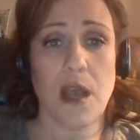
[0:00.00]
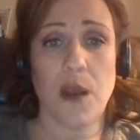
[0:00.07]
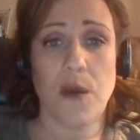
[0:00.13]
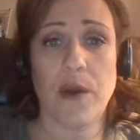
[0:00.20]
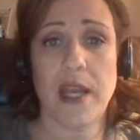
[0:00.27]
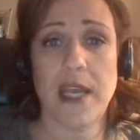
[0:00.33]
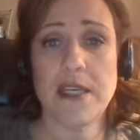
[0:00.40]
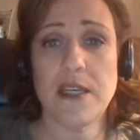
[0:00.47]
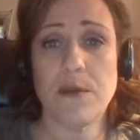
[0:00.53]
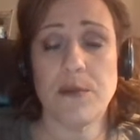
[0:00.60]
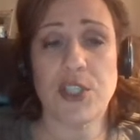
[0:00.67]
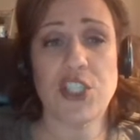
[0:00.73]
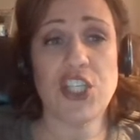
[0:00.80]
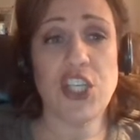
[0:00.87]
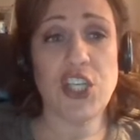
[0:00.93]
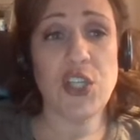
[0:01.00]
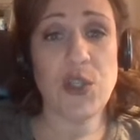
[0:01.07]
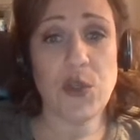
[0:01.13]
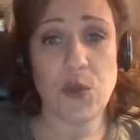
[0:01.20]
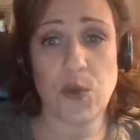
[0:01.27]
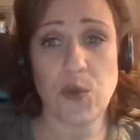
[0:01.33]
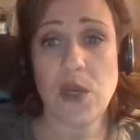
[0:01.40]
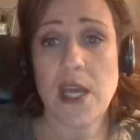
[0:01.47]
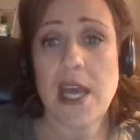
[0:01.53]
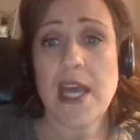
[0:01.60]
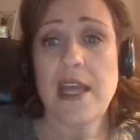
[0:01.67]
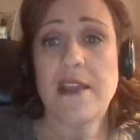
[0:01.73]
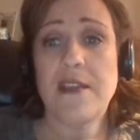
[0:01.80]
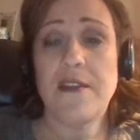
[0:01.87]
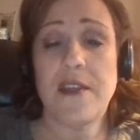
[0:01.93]
All right, number 2.
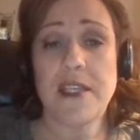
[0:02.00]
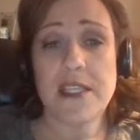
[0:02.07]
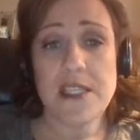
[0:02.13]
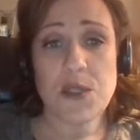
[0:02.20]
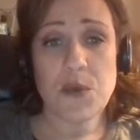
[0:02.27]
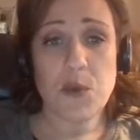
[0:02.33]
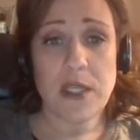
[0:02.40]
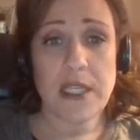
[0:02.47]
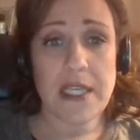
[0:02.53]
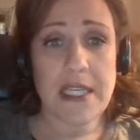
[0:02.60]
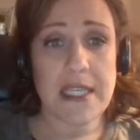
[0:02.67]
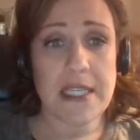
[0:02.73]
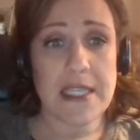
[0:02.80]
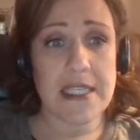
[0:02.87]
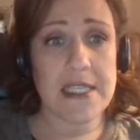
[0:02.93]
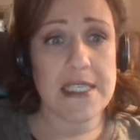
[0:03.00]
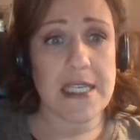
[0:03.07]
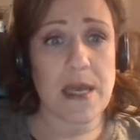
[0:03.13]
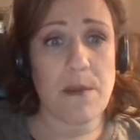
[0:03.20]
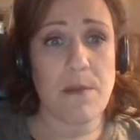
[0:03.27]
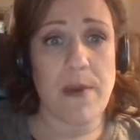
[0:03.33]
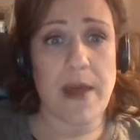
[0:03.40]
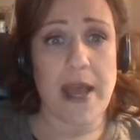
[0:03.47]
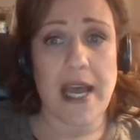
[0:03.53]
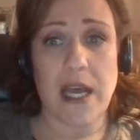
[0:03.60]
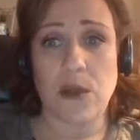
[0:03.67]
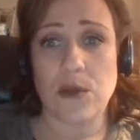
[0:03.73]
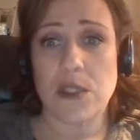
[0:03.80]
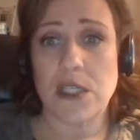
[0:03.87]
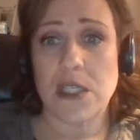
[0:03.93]
This one is
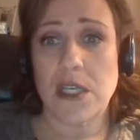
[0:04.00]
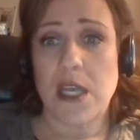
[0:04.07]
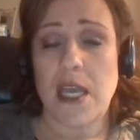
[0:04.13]
about